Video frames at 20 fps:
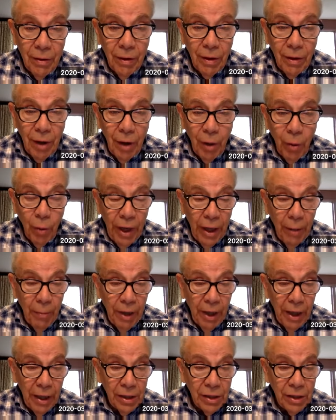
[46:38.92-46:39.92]

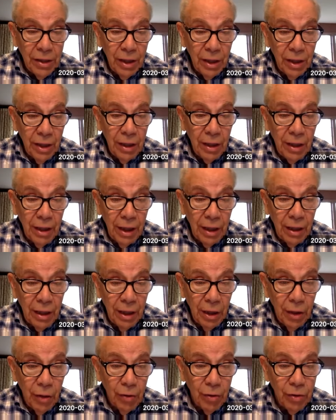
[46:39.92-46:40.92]
rabbis and
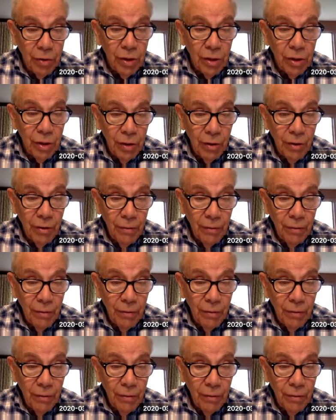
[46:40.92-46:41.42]
leaders